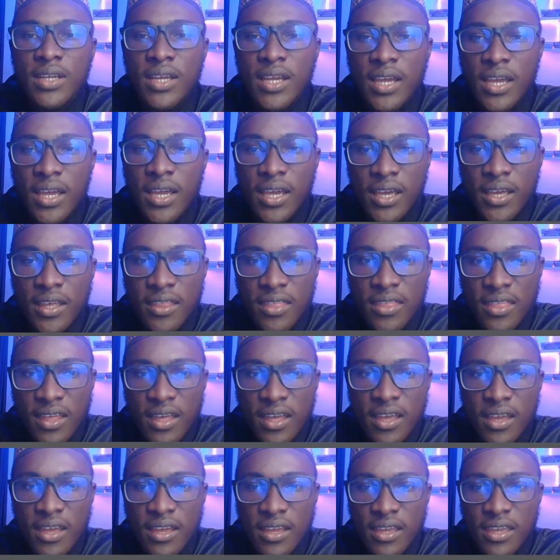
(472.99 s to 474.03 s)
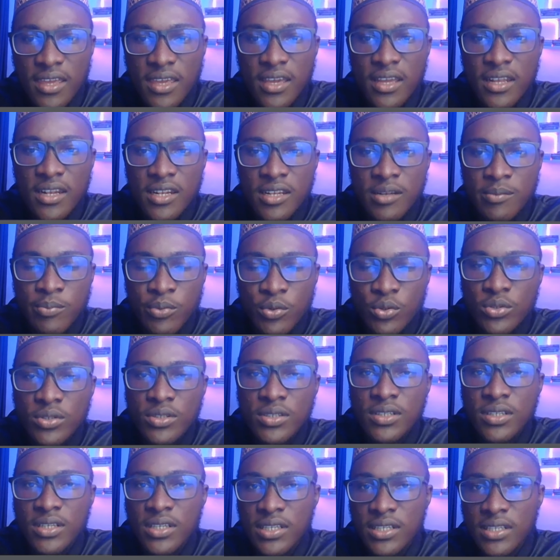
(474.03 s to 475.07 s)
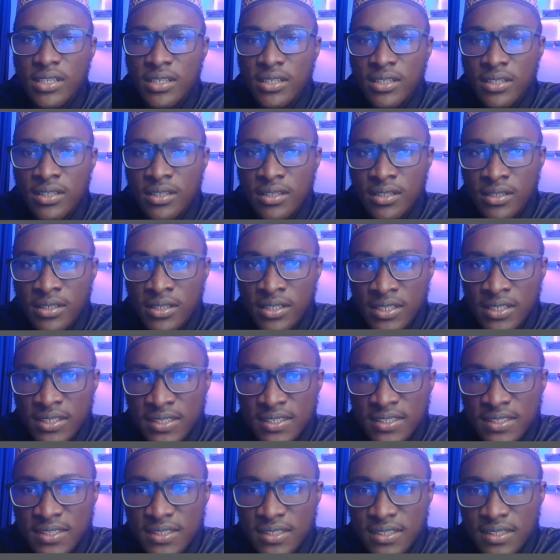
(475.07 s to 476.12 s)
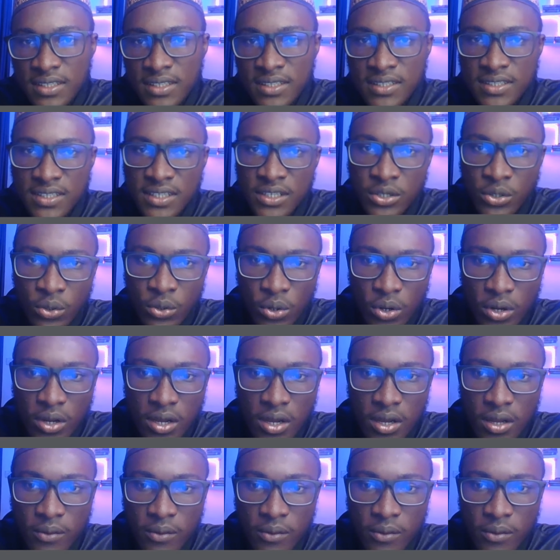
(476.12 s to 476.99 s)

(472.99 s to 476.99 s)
hadha kelbun, this is a dog.